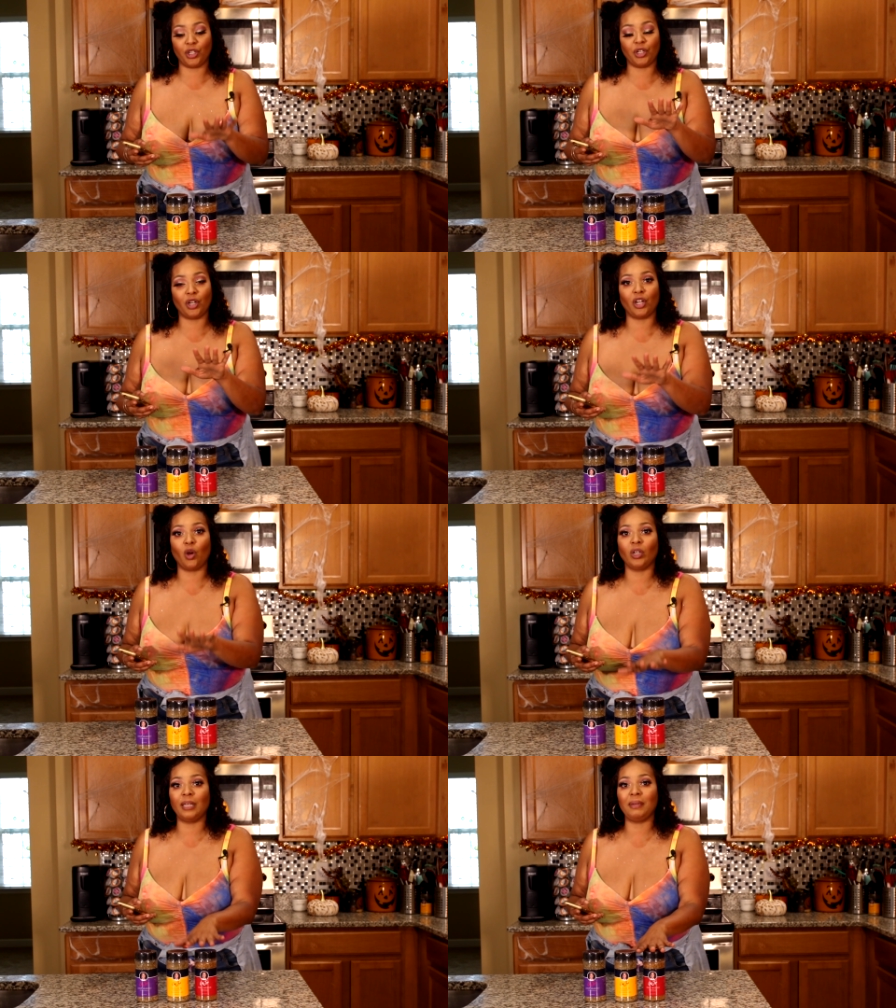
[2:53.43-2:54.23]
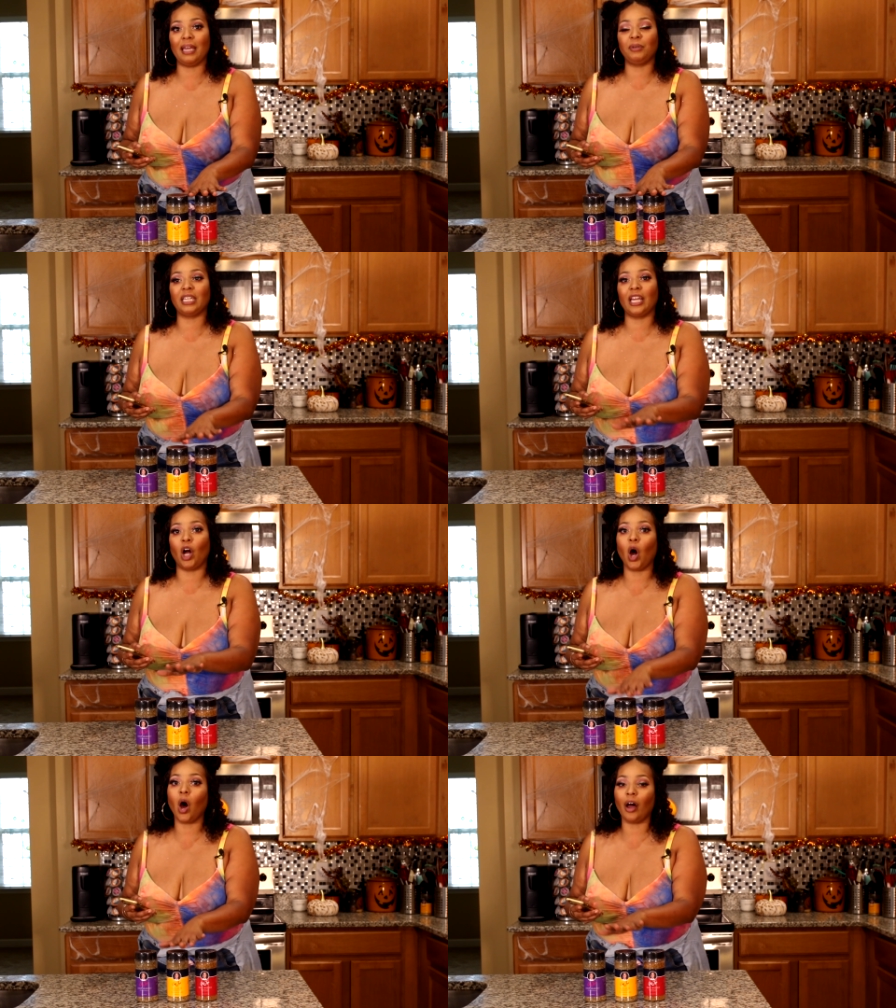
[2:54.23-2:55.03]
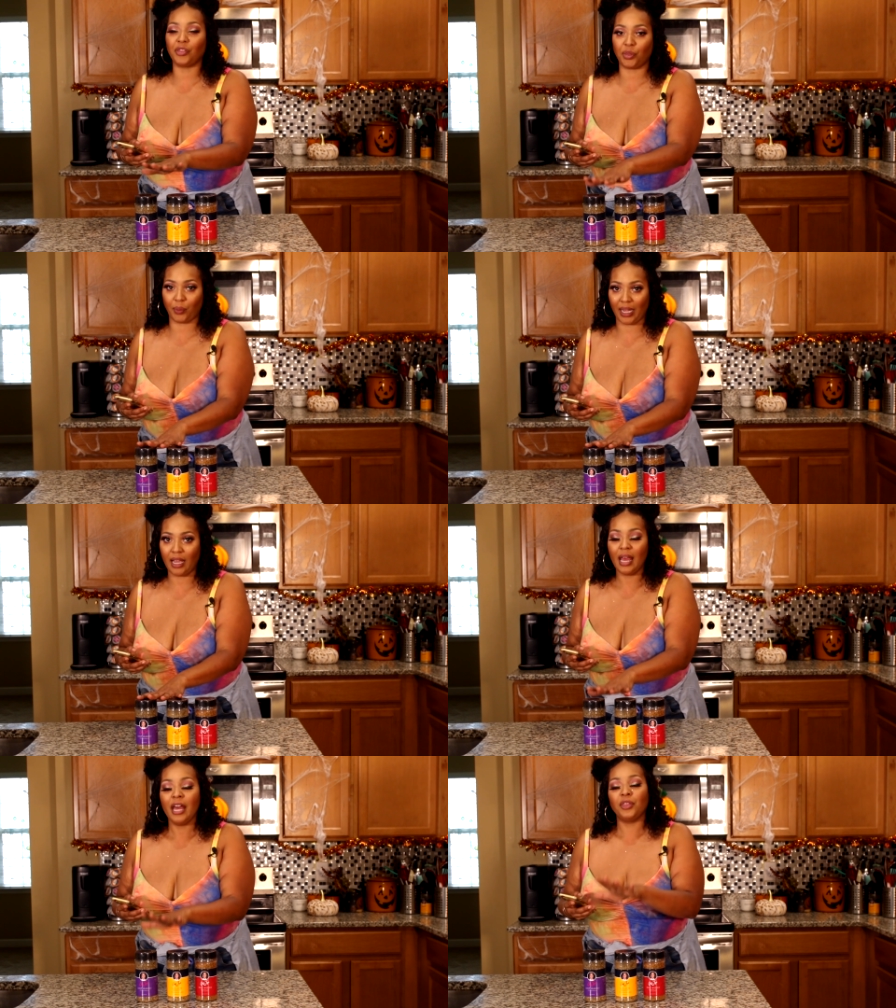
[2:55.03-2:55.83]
So you're gonna only be able to get all 3.